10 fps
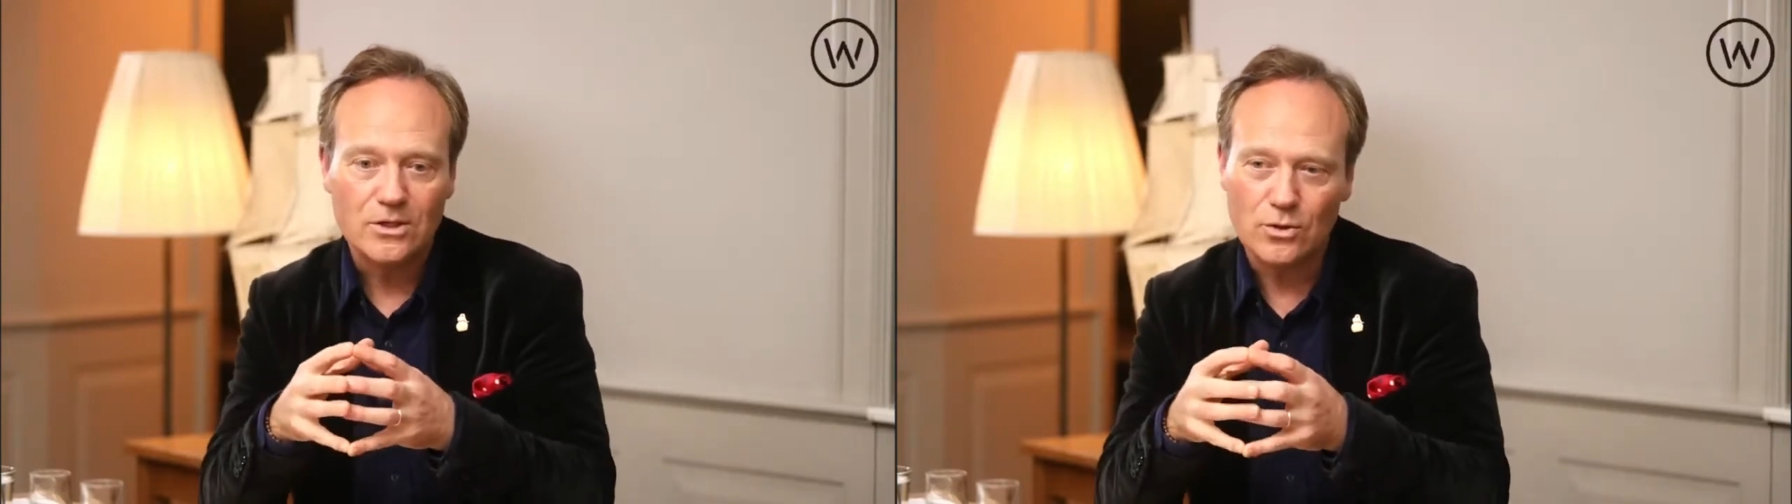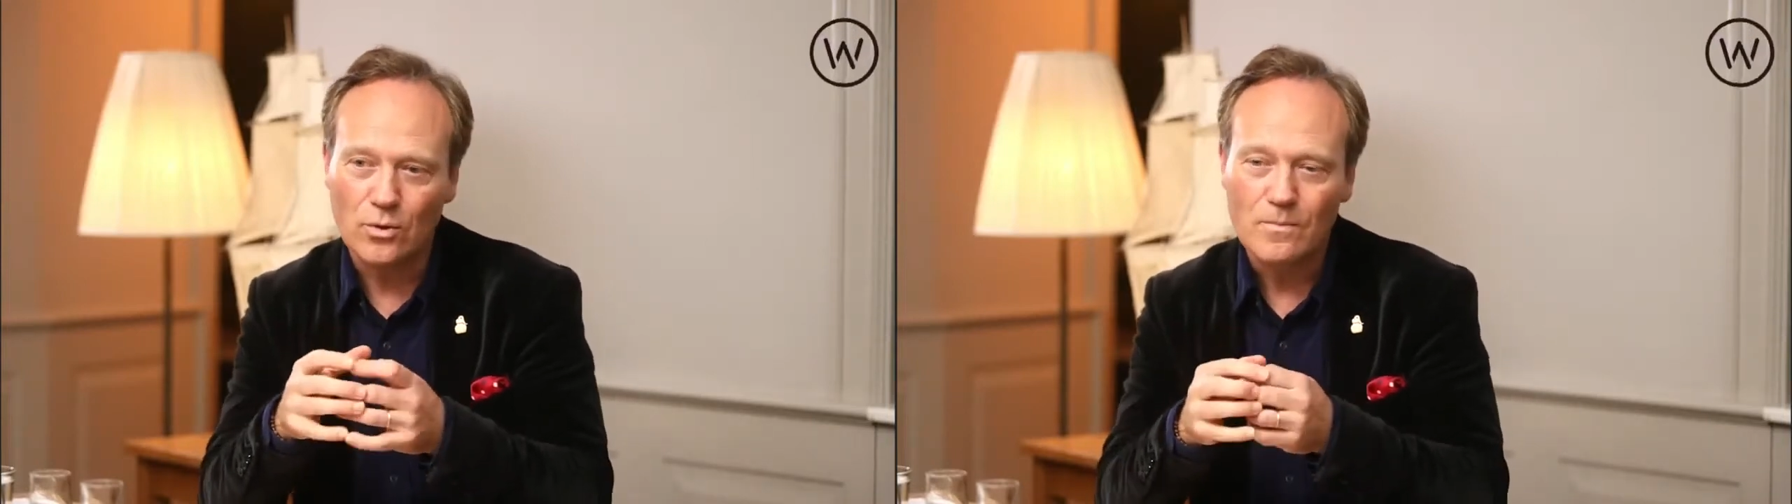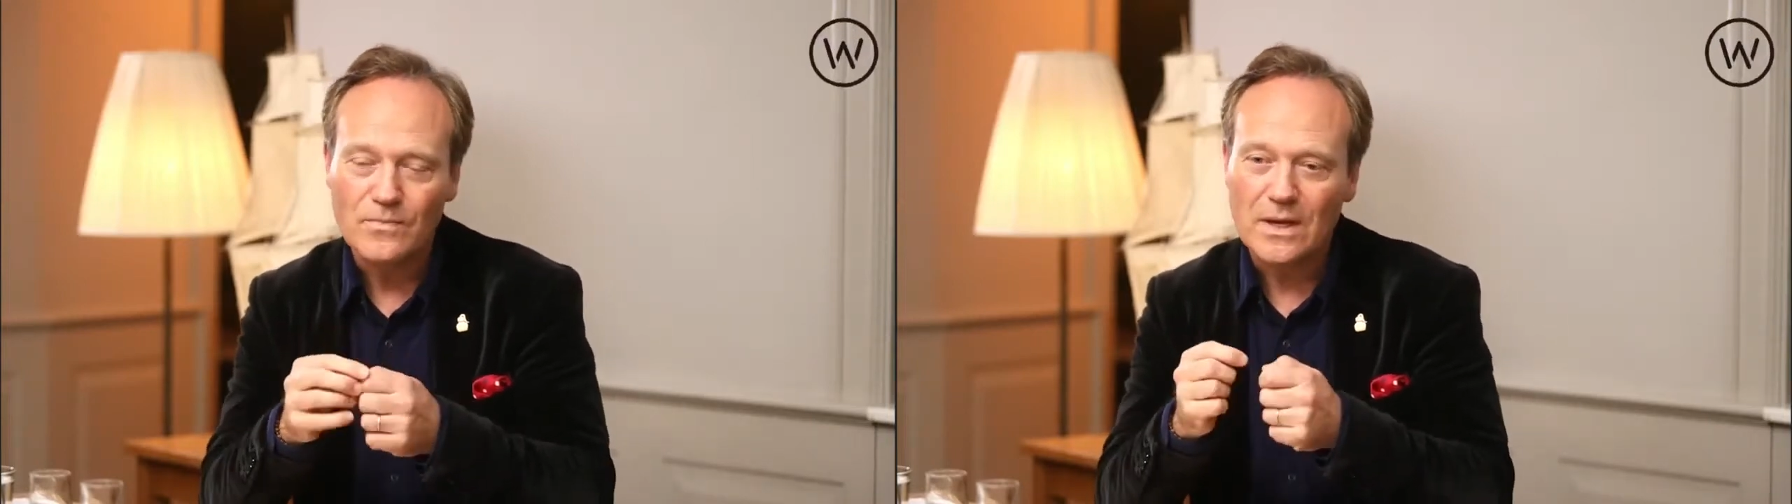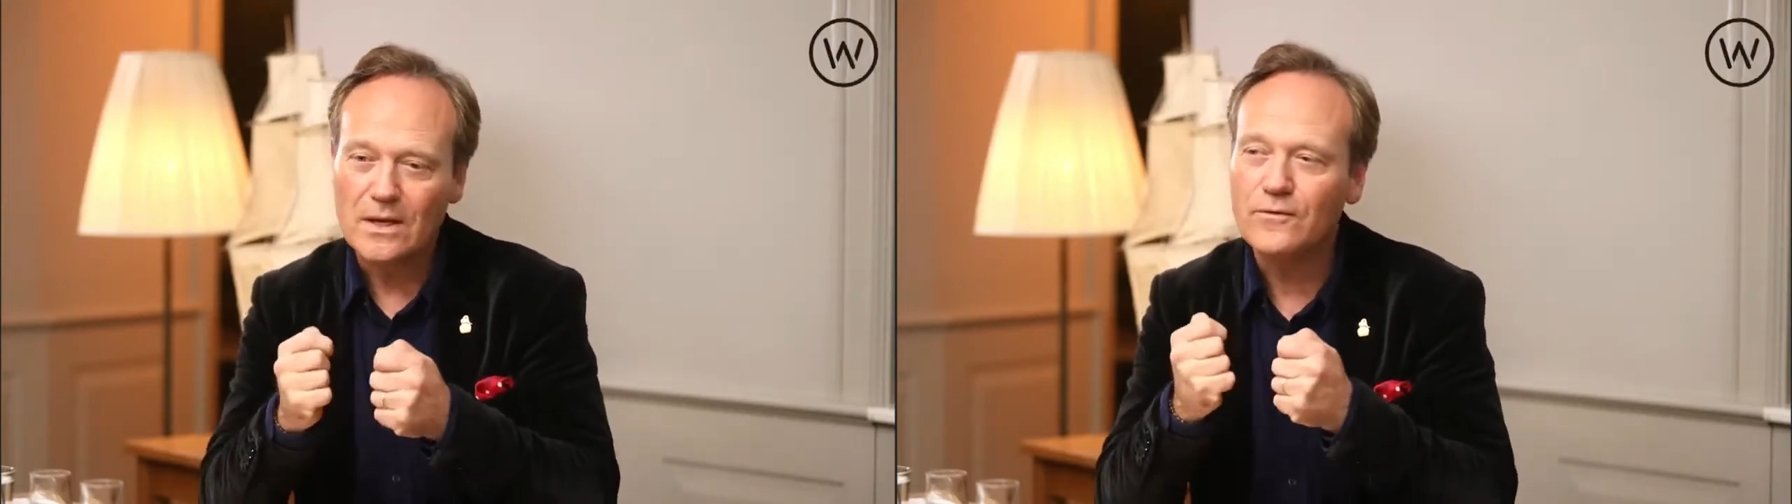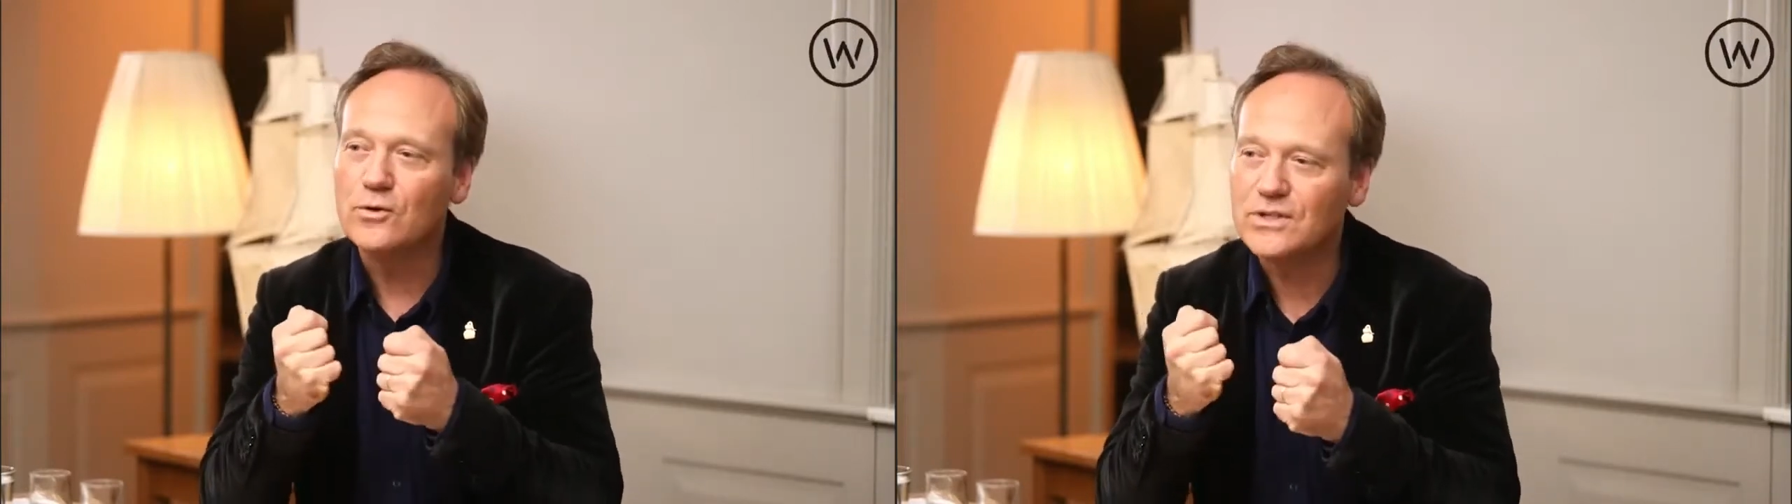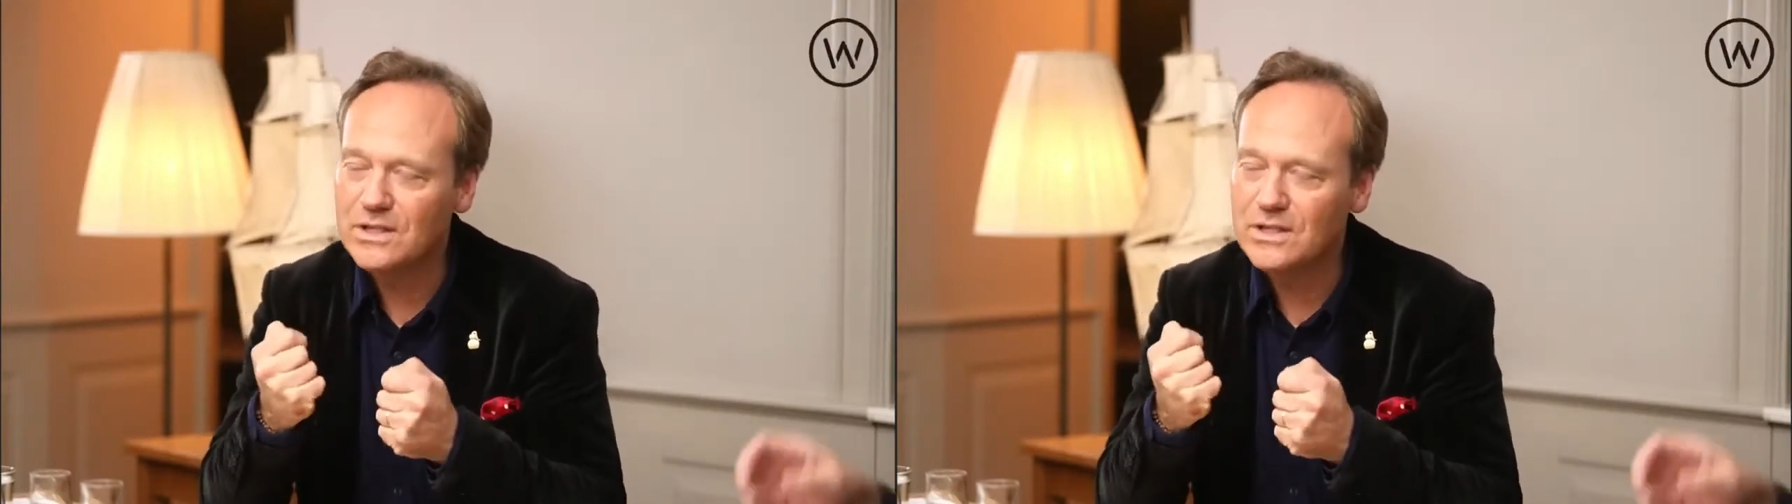So if you're